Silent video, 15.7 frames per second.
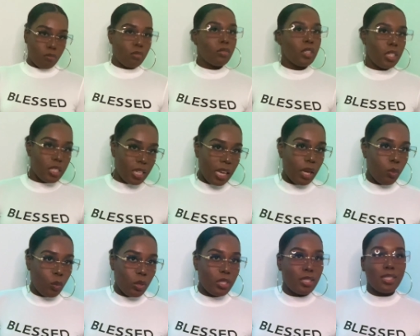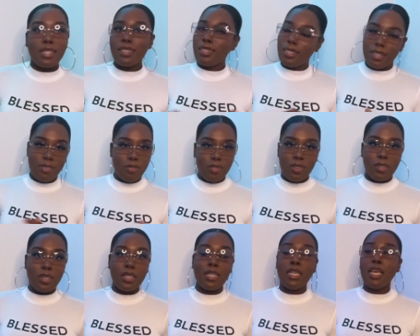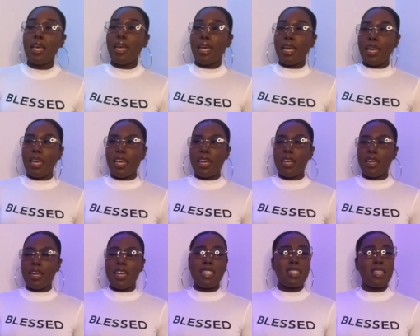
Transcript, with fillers: it's high-waisted, definitely. And I tell